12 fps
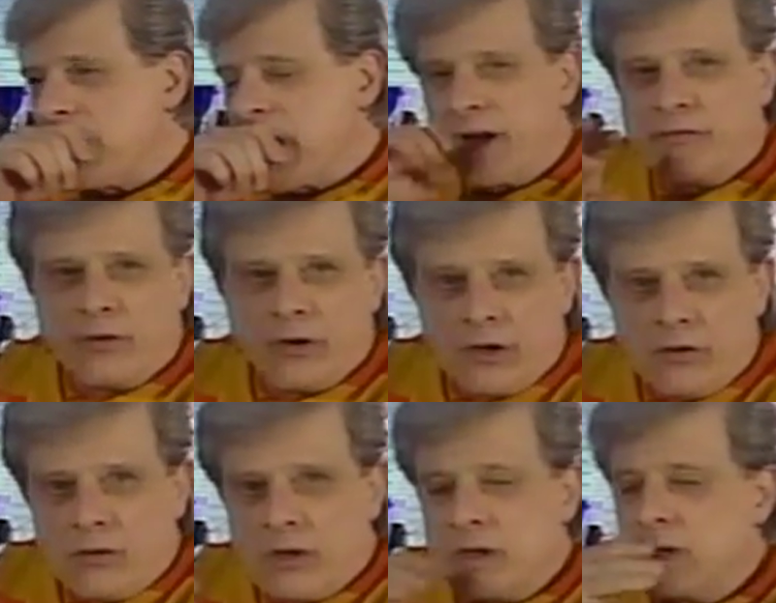I get very
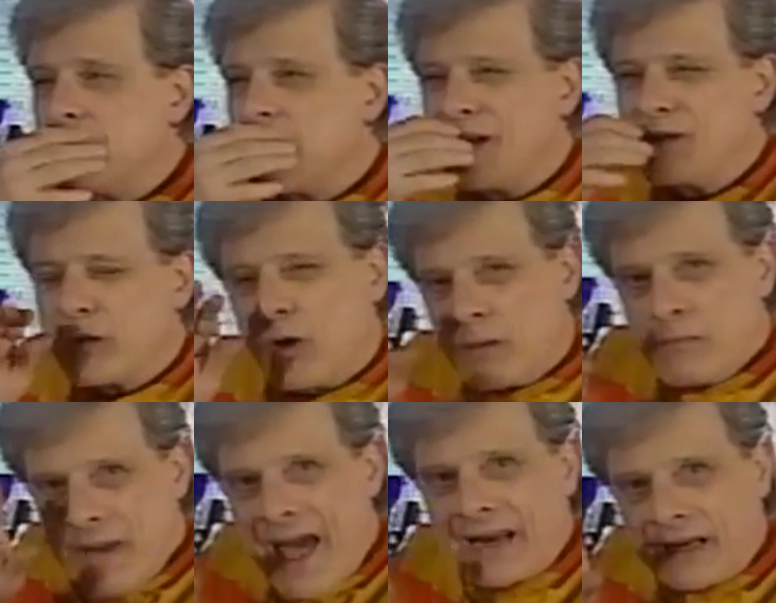annoyed. I just
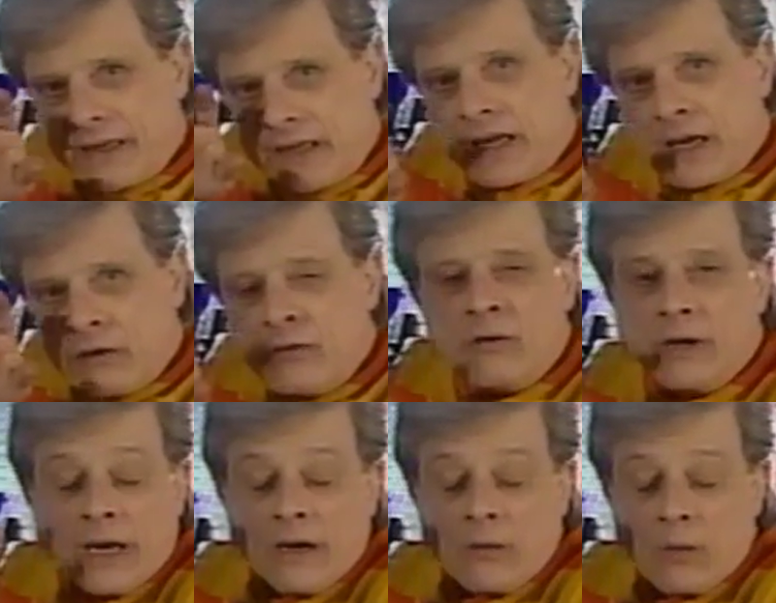automatically get
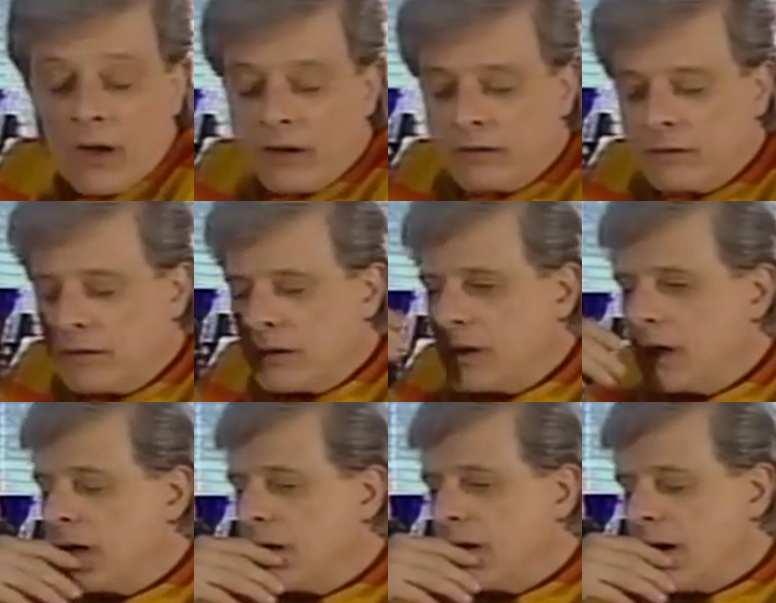annoyed. I don't know why.
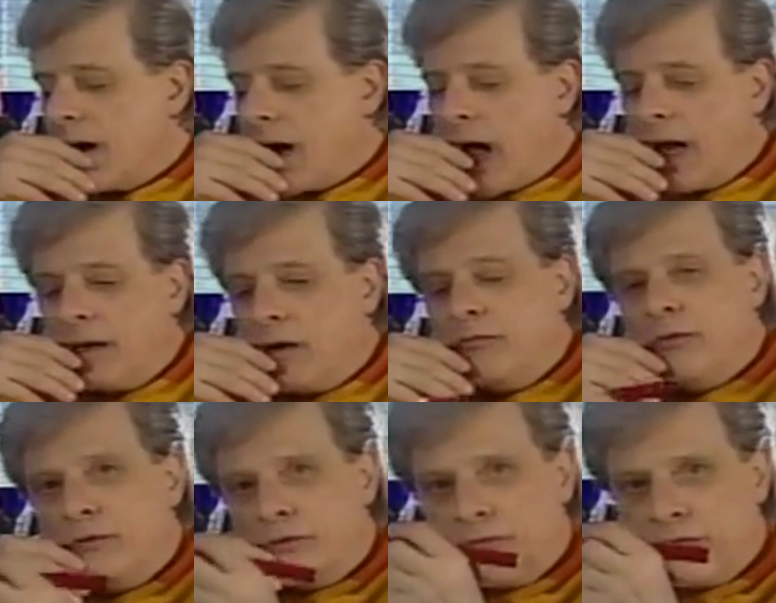I love
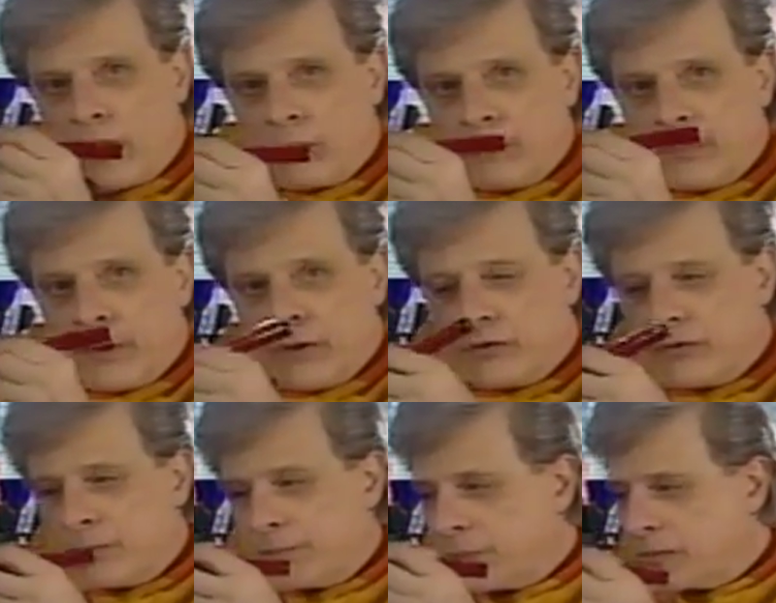using fountain pens.
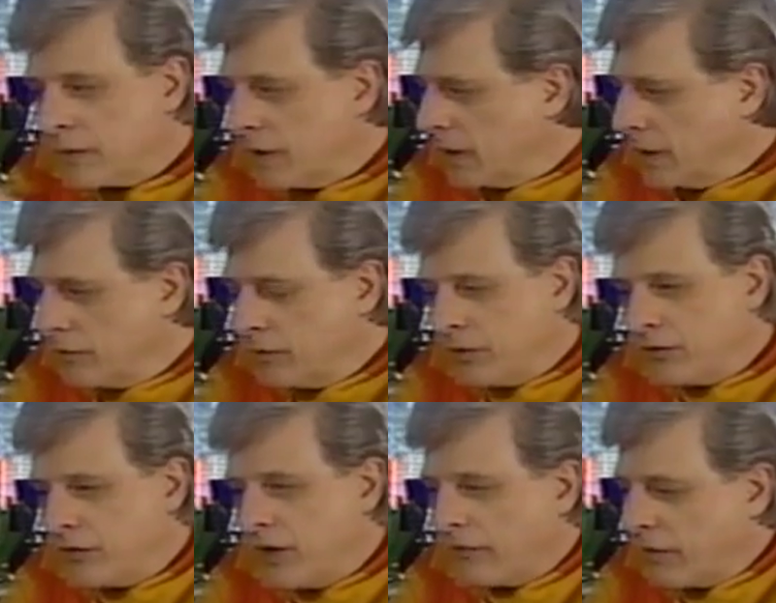As you can
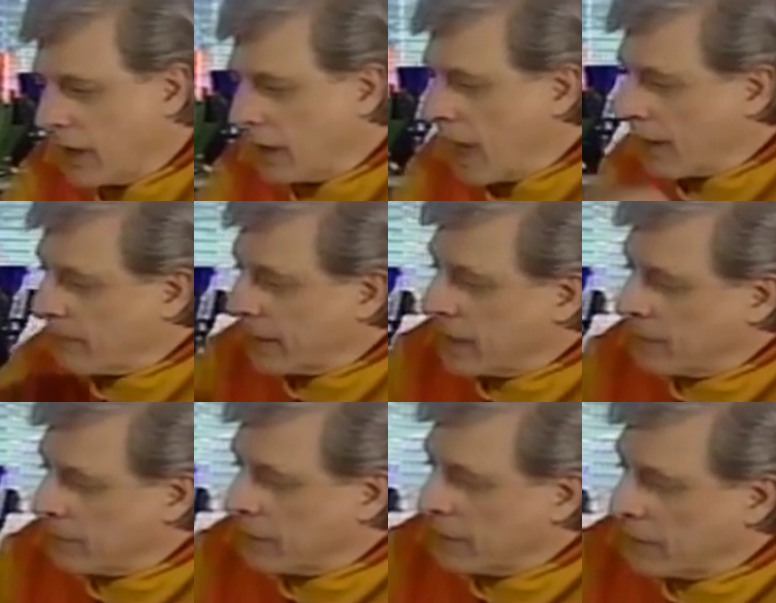see, I've got a lot of them. I
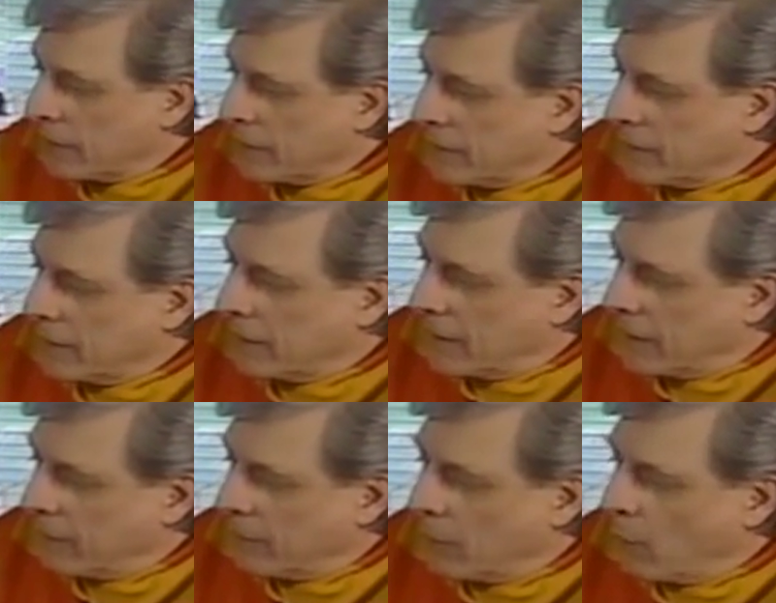keep them in a
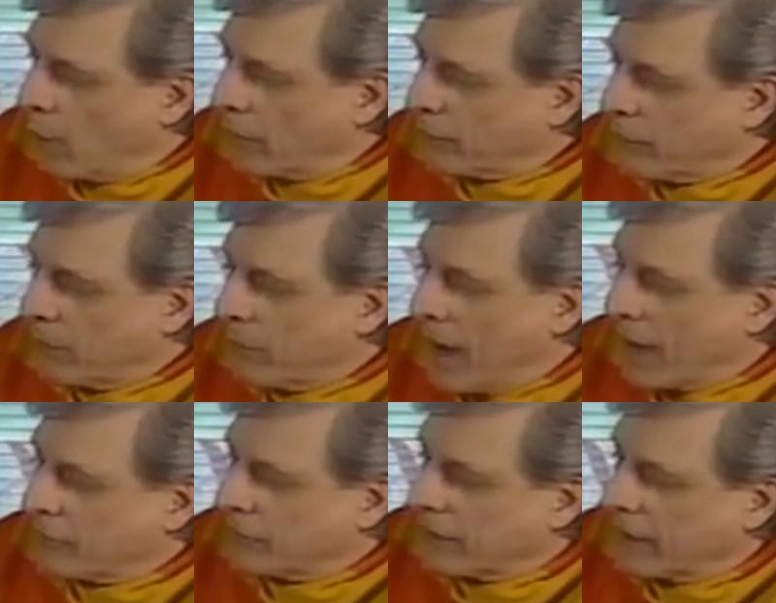wonderful
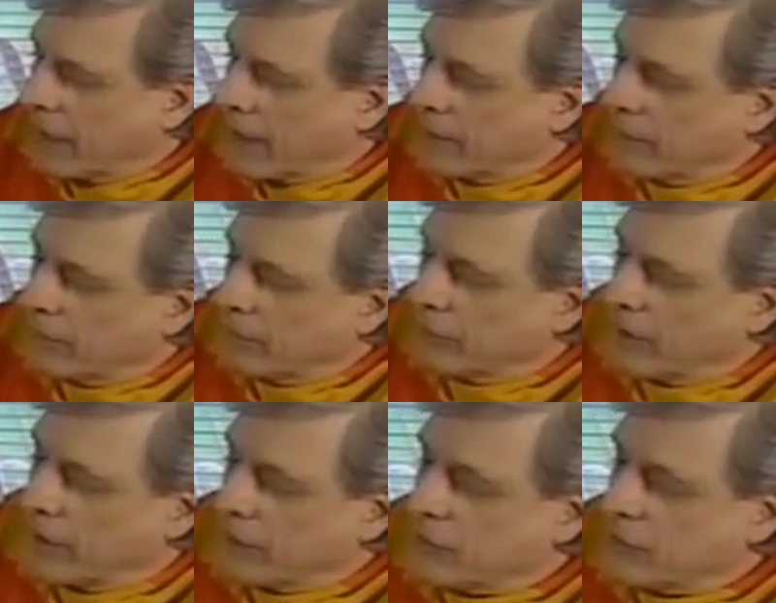box that I got here. It's got a